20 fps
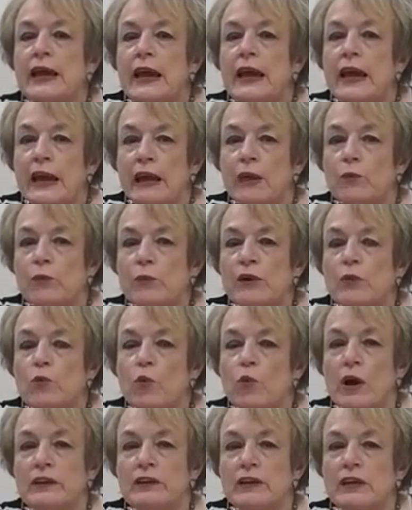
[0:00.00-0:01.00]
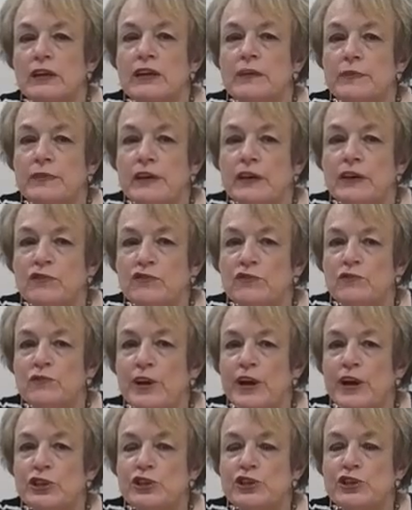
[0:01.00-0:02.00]
and we want to keep things
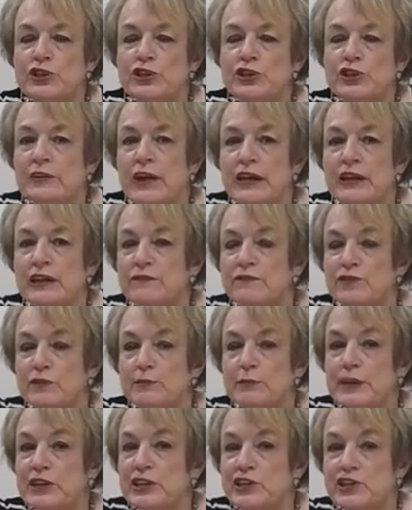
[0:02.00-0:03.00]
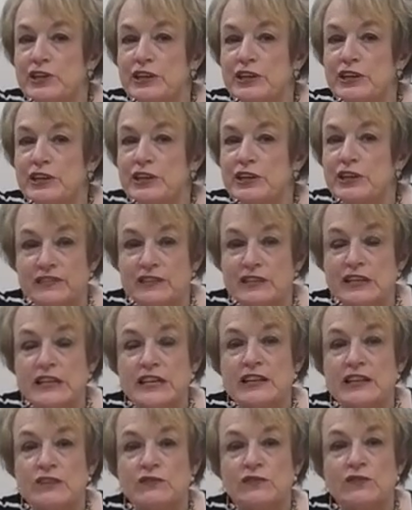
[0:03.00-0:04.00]
fresh and provide information as it's
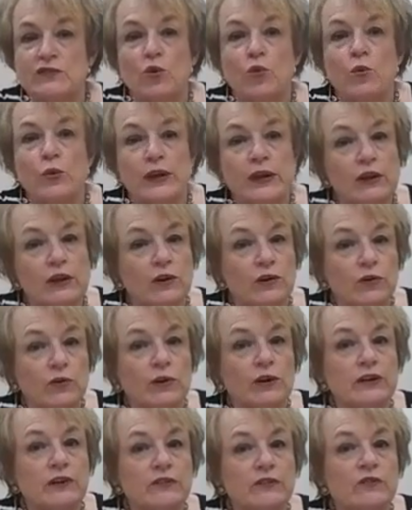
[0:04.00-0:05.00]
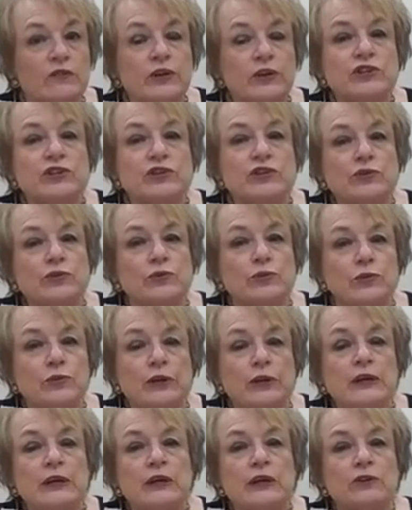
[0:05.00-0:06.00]
needed. So we are going to switch to
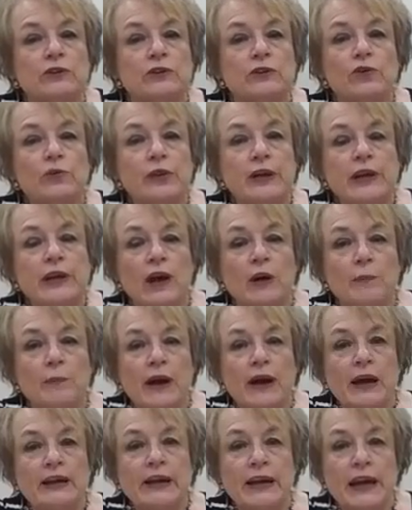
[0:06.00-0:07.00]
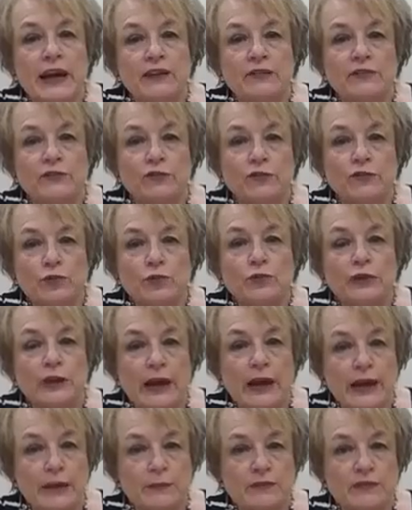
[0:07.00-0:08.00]
doing our podcasts 2
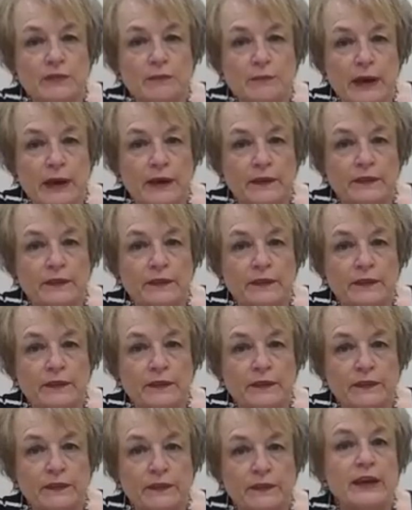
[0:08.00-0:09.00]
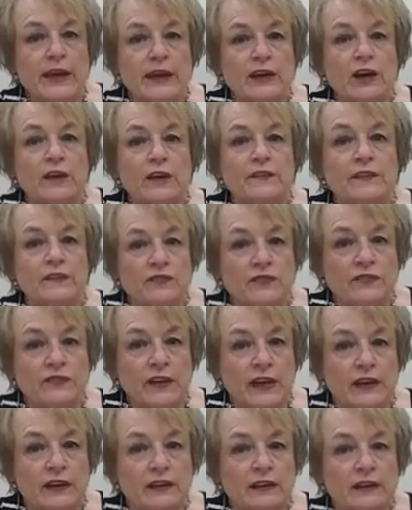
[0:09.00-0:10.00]
times a month. We'll do that on the
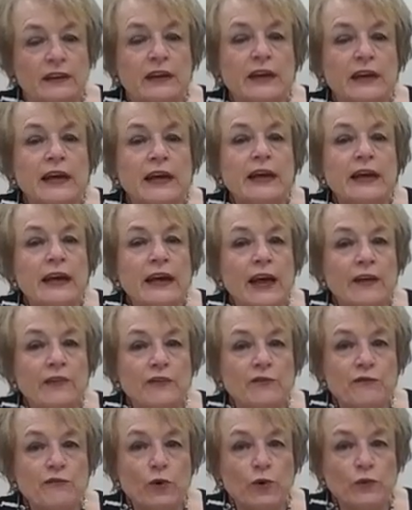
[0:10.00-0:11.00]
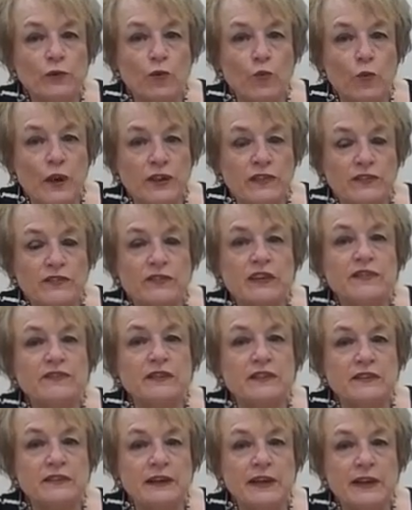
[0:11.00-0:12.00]
2nd and the 4th Wednesdays
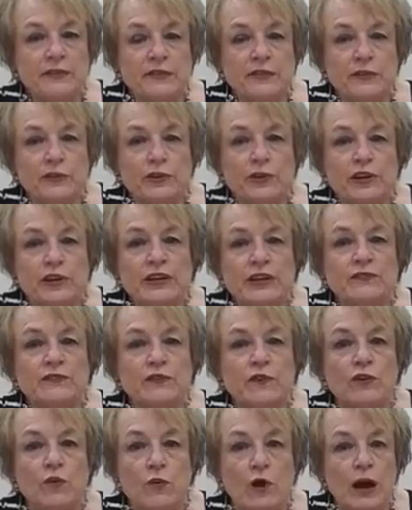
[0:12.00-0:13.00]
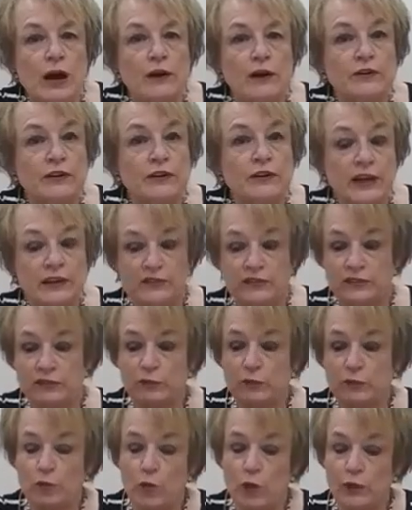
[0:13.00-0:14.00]
at 10:30. So our next
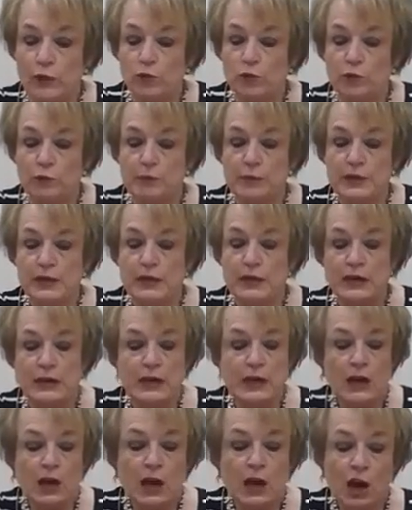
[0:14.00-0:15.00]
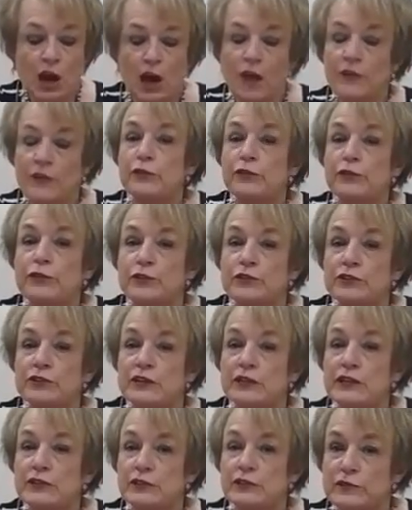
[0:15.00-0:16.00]
one will be on the
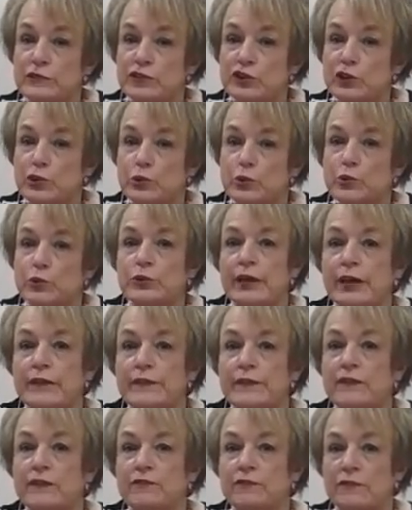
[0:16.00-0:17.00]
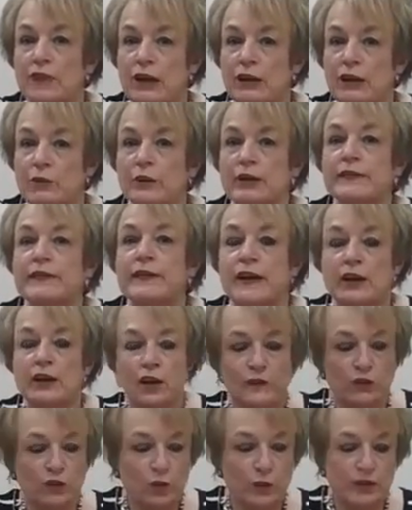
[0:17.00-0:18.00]
13th of June, and then following then
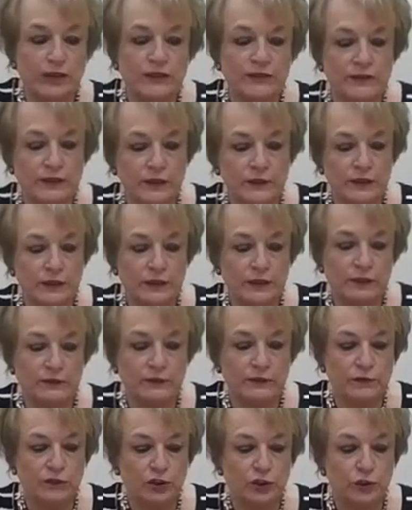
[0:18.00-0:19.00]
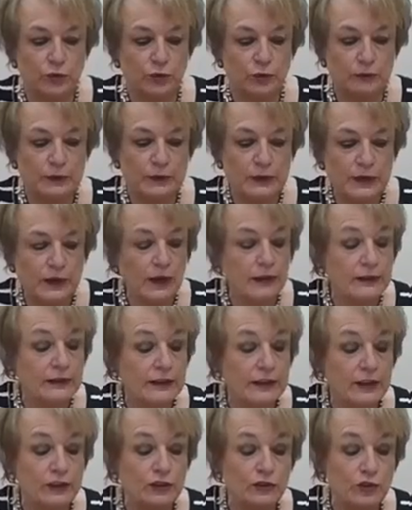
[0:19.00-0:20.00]
on the 27th of June.
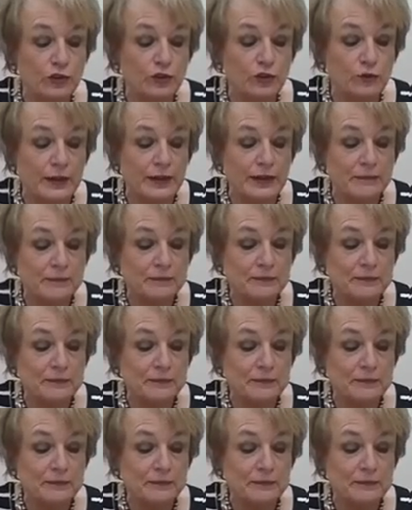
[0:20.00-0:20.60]
Excuse me.